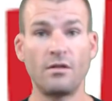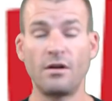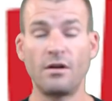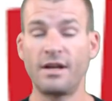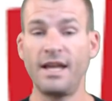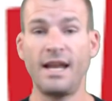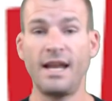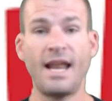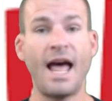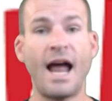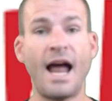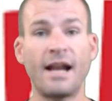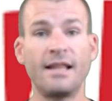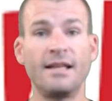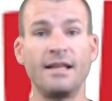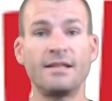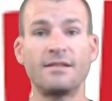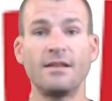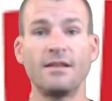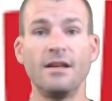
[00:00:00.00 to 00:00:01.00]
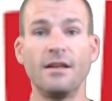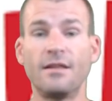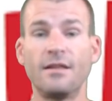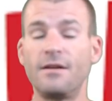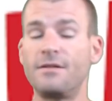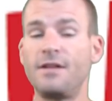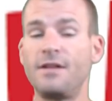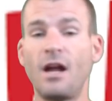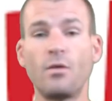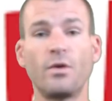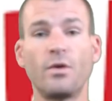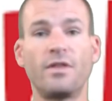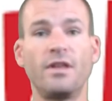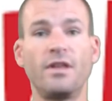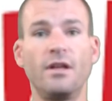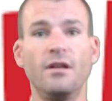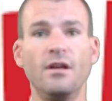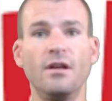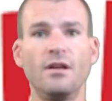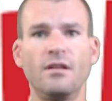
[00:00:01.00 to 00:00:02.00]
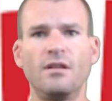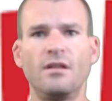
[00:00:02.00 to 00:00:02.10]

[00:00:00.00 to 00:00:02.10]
They're getting out of this. They're done with it.